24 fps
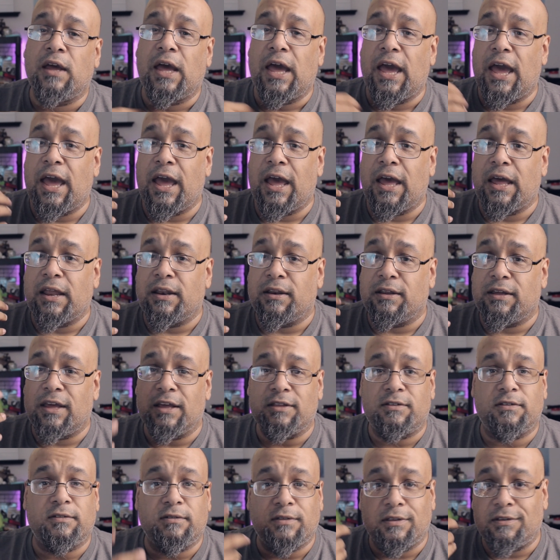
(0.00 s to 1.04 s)
and
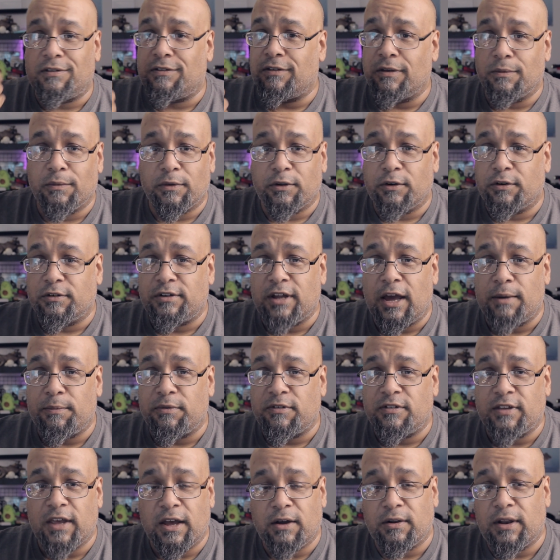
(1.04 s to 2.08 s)
get the similar type
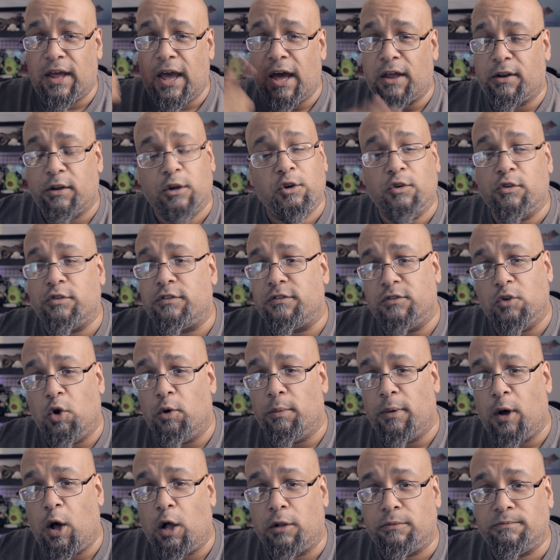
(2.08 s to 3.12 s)
of sound out of your
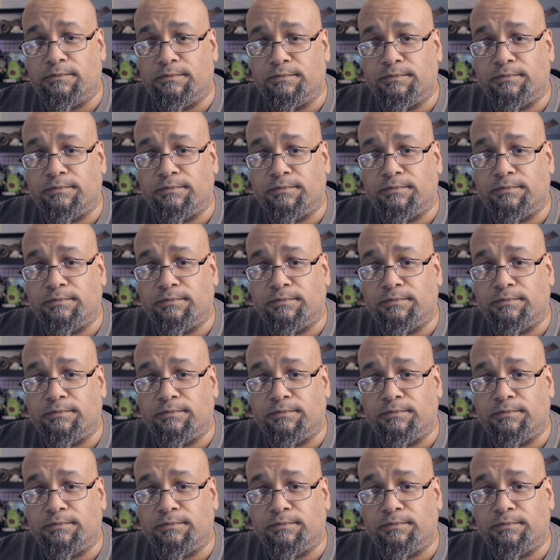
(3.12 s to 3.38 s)
Snowball.